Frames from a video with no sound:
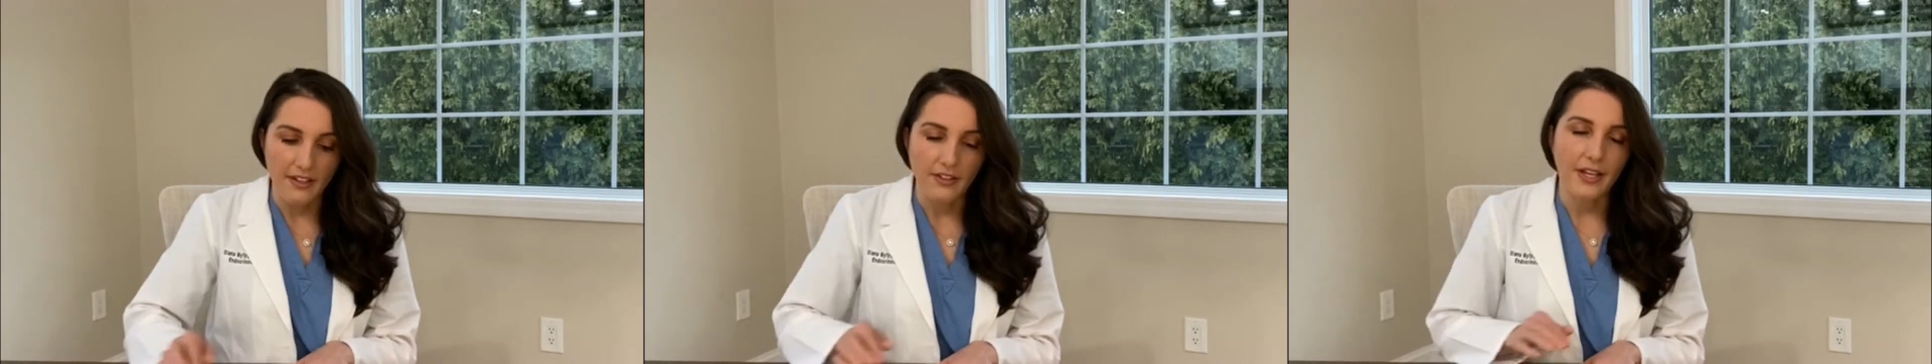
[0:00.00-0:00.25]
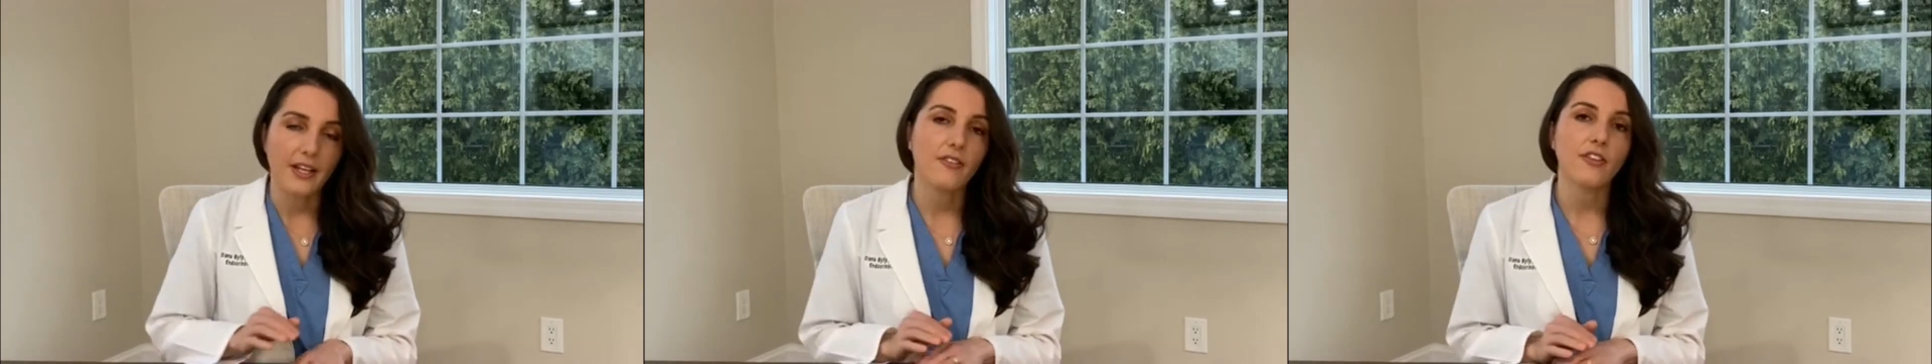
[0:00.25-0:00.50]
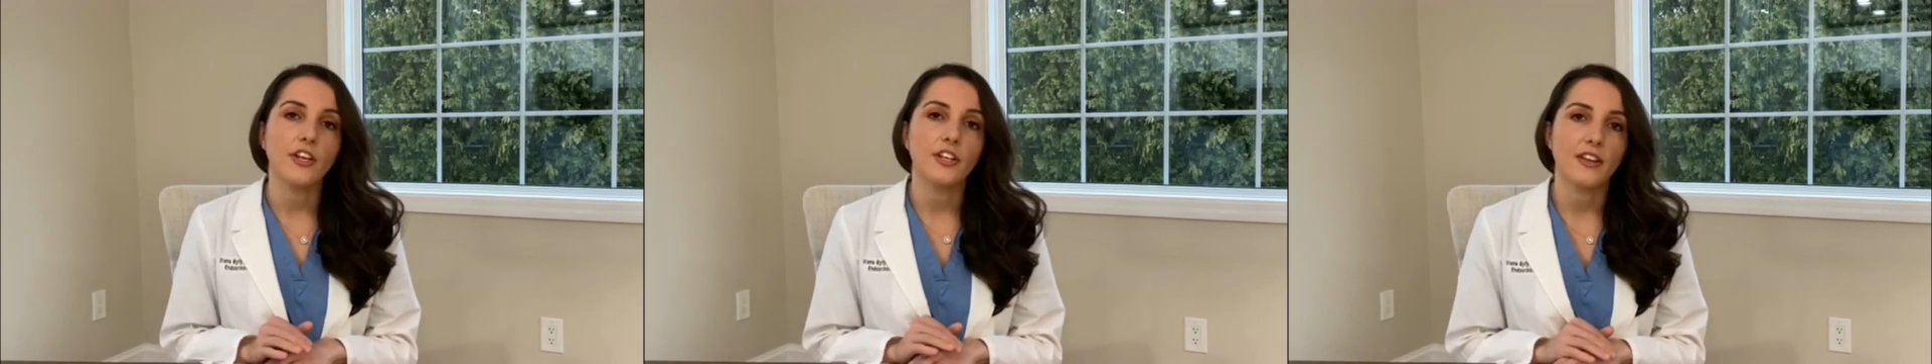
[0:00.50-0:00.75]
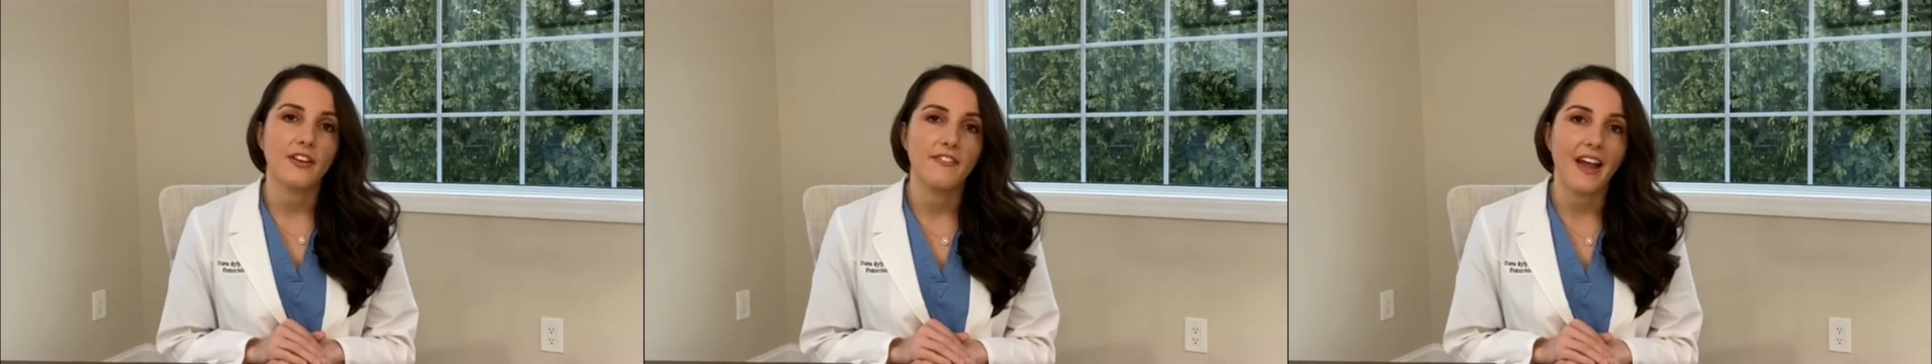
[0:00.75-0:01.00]
There is
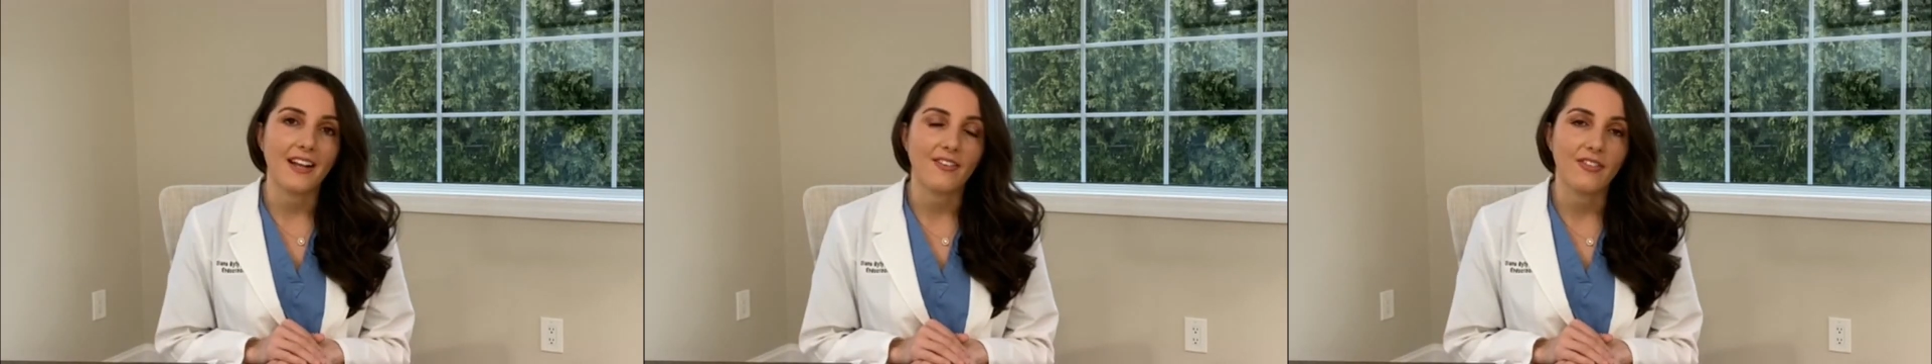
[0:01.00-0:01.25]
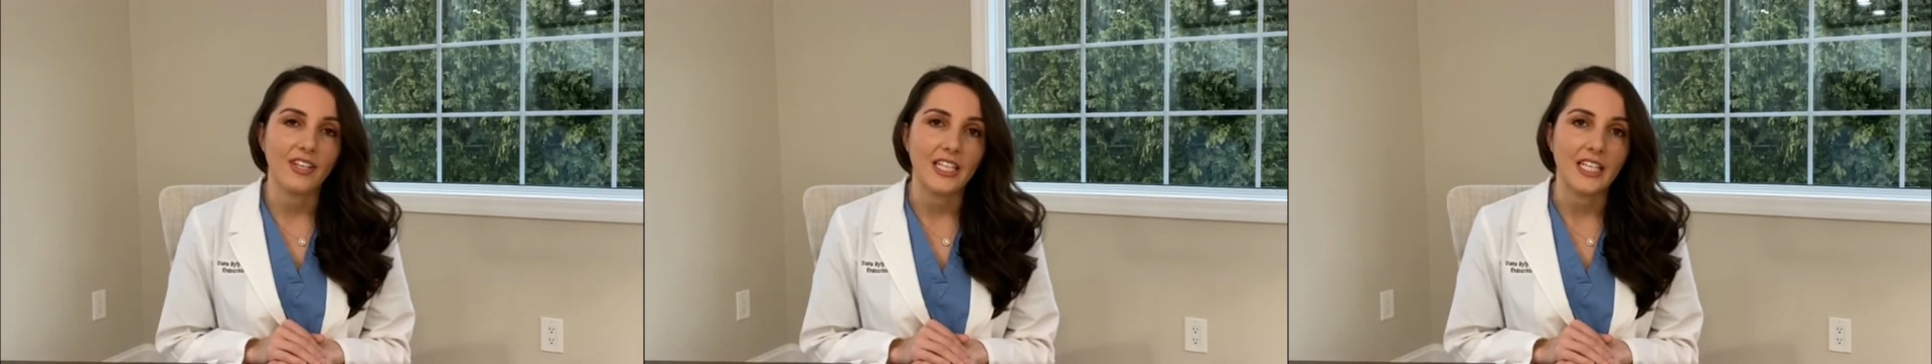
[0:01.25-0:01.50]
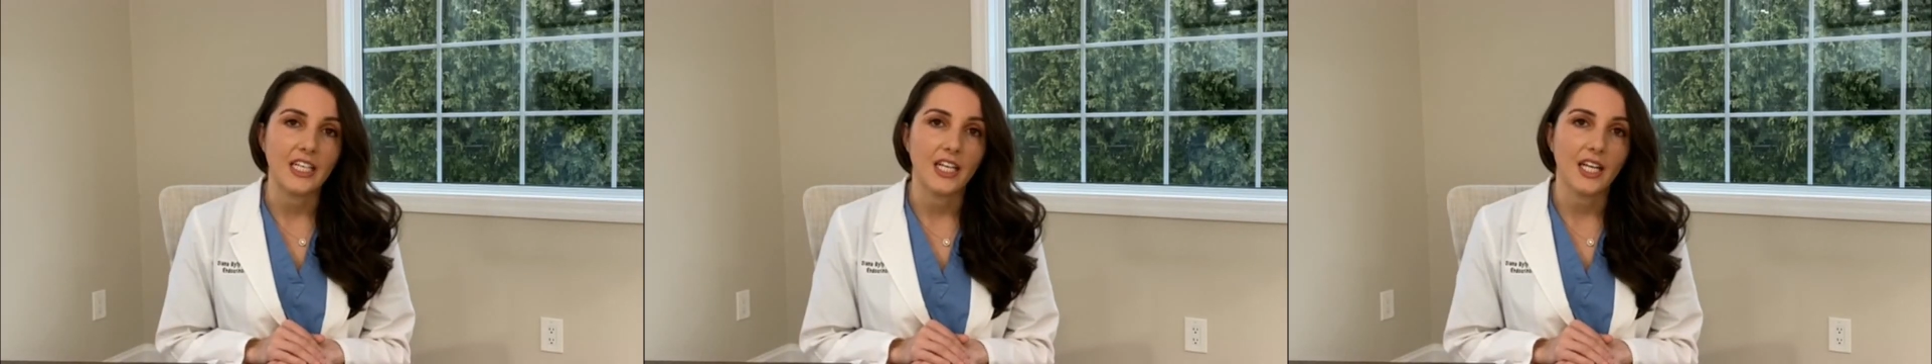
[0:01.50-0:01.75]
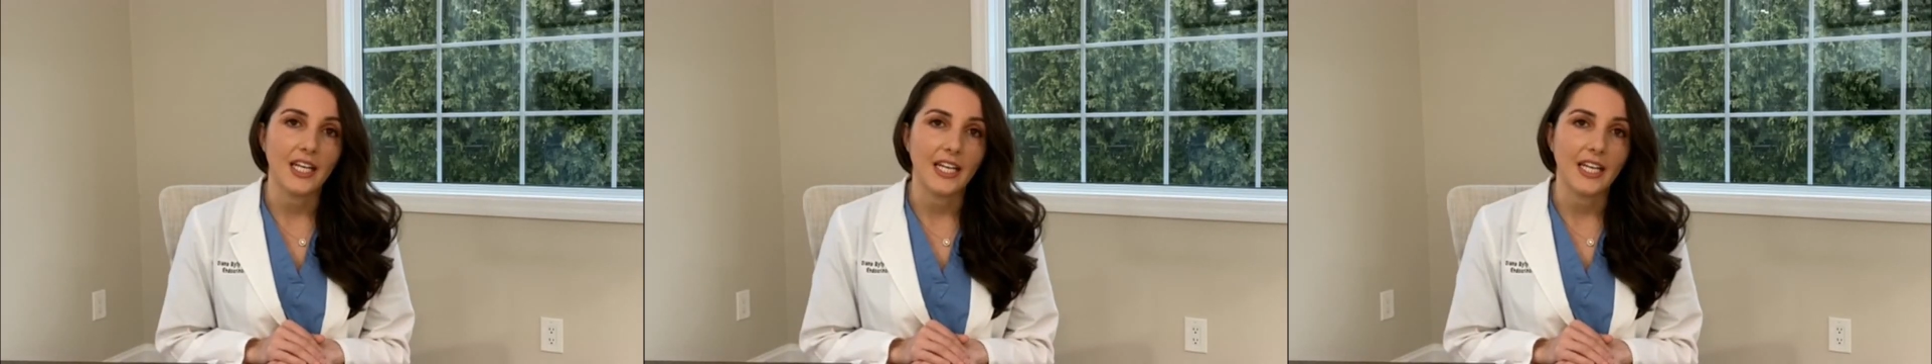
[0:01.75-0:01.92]
another vaccine